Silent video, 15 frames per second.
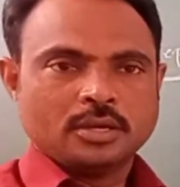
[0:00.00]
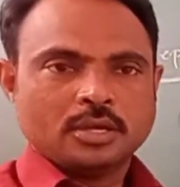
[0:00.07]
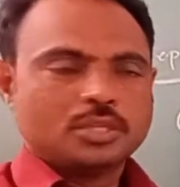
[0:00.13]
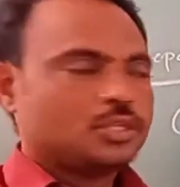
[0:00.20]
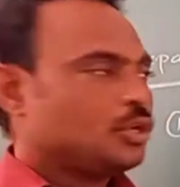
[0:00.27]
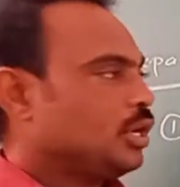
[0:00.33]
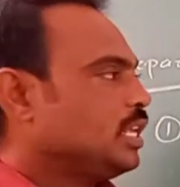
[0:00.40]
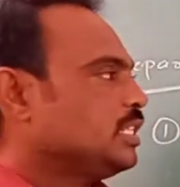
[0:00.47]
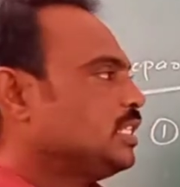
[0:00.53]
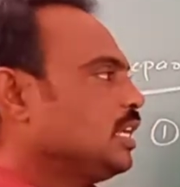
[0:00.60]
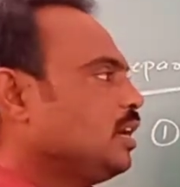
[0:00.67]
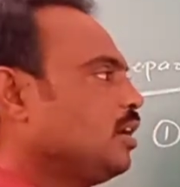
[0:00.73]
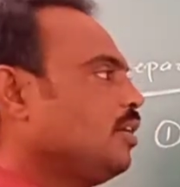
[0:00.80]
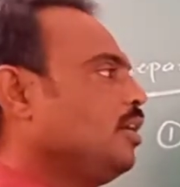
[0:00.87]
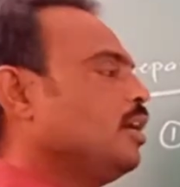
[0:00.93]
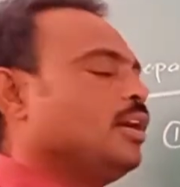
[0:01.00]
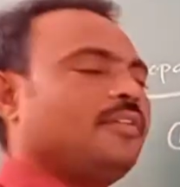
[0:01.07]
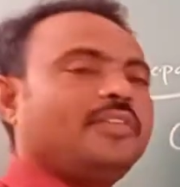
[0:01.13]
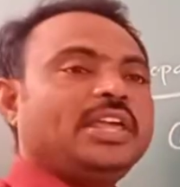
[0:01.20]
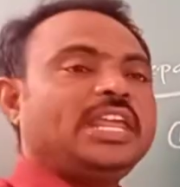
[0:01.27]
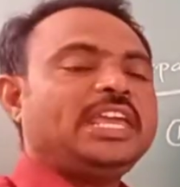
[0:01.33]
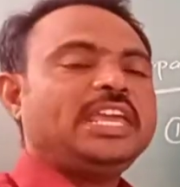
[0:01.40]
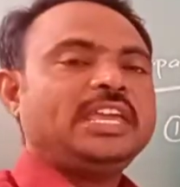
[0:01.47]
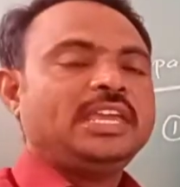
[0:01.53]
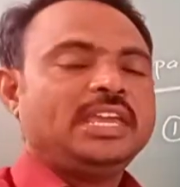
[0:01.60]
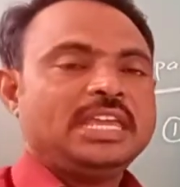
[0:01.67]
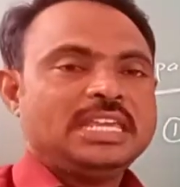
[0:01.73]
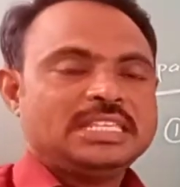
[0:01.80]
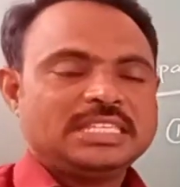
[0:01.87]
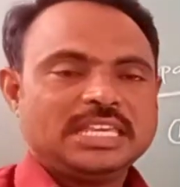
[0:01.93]
So it is a very
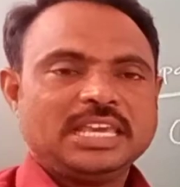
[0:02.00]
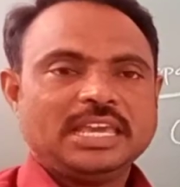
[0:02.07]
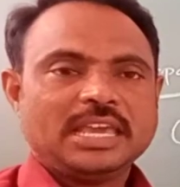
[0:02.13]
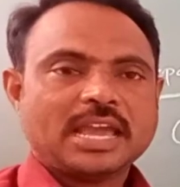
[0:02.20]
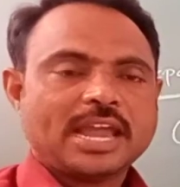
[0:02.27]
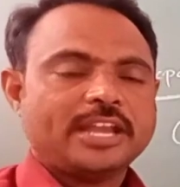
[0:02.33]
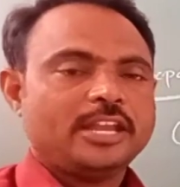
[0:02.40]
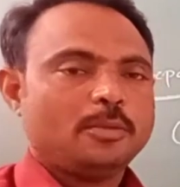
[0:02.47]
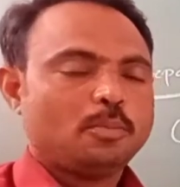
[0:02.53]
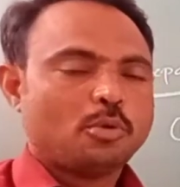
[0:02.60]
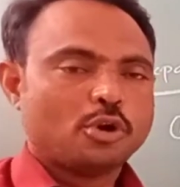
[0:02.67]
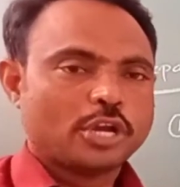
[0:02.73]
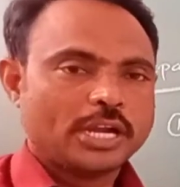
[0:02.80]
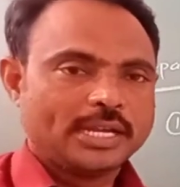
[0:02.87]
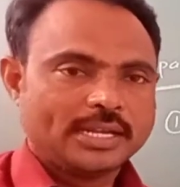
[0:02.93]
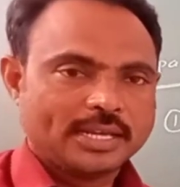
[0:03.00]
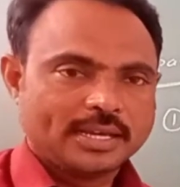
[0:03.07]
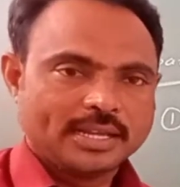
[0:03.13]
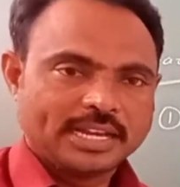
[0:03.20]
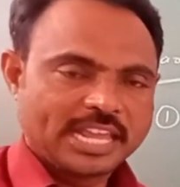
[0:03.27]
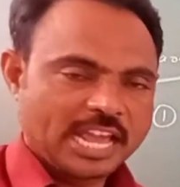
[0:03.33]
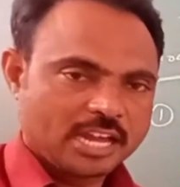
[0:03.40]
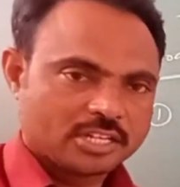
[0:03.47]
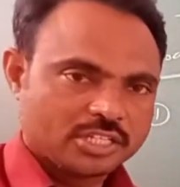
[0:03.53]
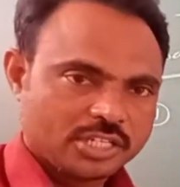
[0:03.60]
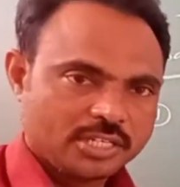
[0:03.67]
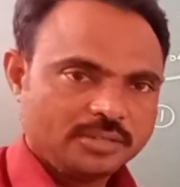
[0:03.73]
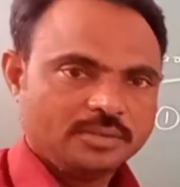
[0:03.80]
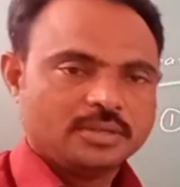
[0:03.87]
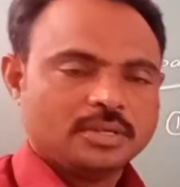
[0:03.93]
easy and important
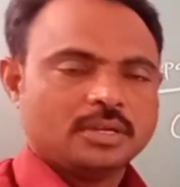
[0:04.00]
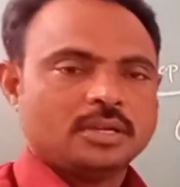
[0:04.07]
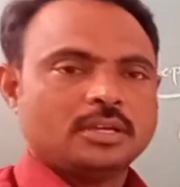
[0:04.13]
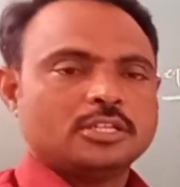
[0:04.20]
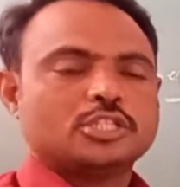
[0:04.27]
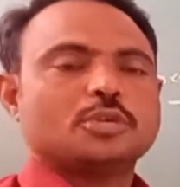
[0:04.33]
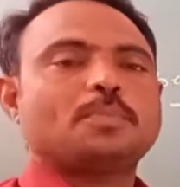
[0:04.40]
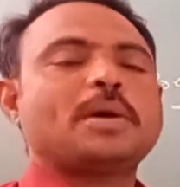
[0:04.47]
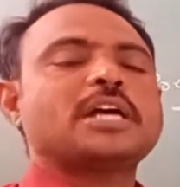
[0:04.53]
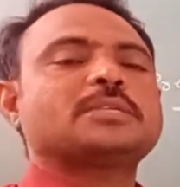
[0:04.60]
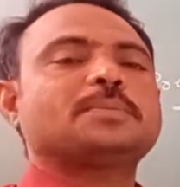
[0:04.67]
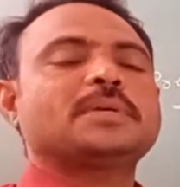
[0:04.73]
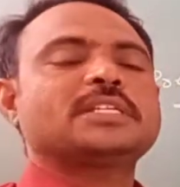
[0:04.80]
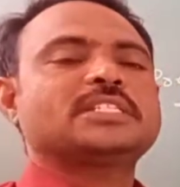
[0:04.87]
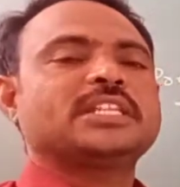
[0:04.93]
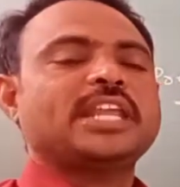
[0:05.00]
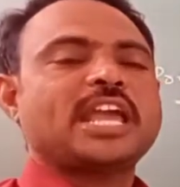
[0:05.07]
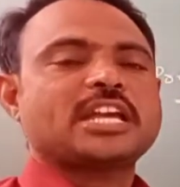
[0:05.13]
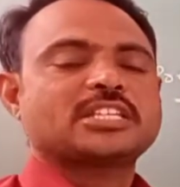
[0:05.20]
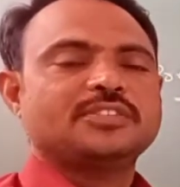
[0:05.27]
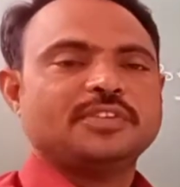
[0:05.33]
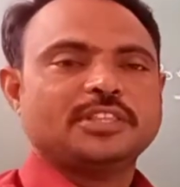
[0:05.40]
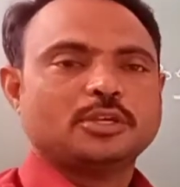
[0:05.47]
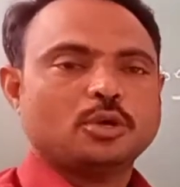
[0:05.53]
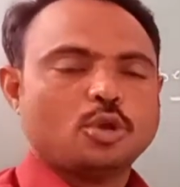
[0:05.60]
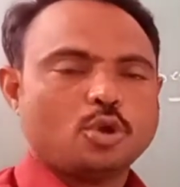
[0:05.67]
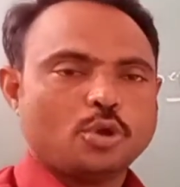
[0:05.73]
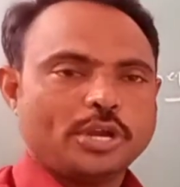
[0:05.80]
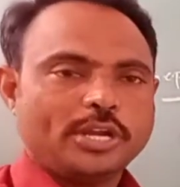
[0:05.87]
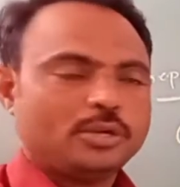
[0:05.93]
reaction. So phosphorus reacts with
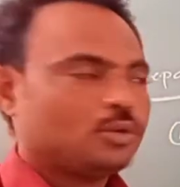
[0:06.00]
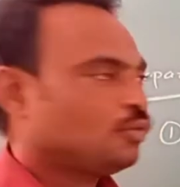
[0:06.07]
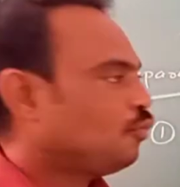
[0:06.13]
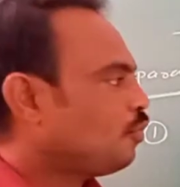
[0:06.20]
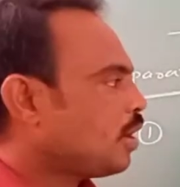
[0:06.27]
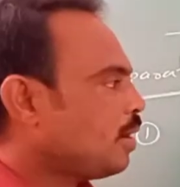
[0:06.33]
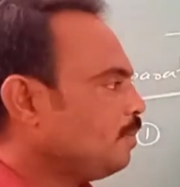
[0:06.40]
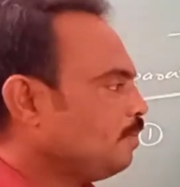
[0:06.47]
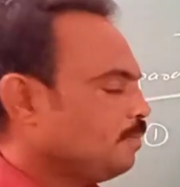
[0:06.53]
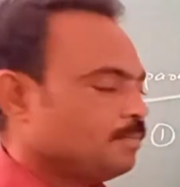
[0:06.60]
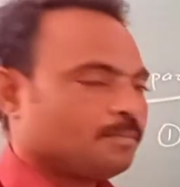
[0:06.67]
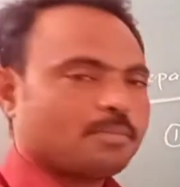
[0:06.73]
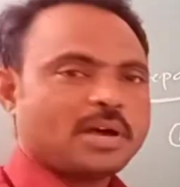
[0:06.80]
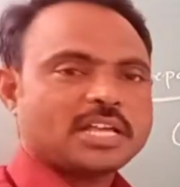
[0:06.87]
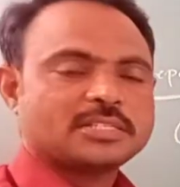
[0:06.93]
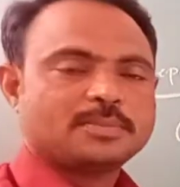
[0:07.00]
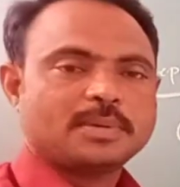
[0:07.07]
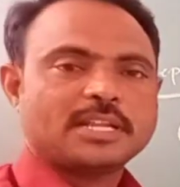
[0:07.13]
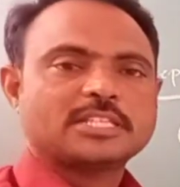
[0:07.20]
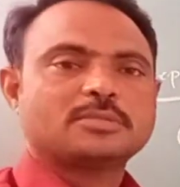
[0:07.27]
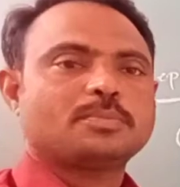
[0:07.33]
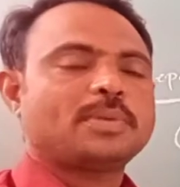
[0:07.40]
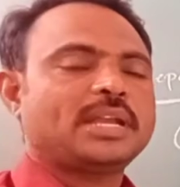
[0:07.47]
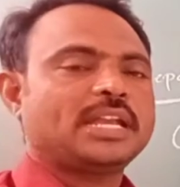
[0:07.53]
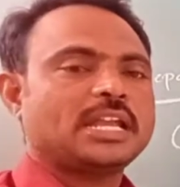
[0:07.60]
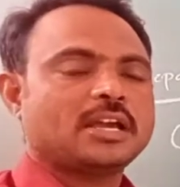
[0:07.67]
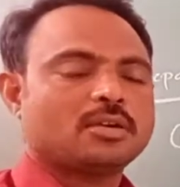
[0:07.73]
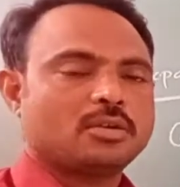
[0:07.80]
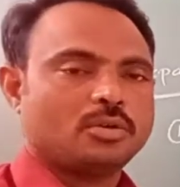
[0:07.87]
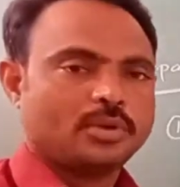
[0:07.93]
chlorine to form phosphorus
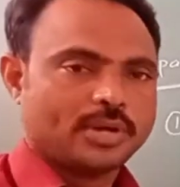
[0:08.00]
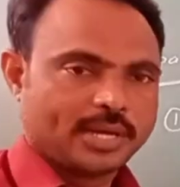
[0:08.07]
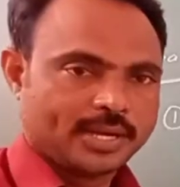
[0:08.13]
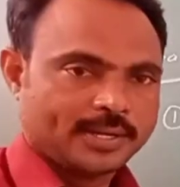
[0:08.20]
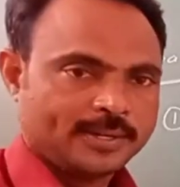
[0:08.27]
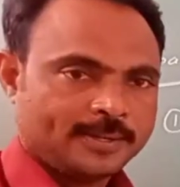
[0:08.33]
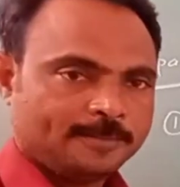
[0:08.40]
pentachloride.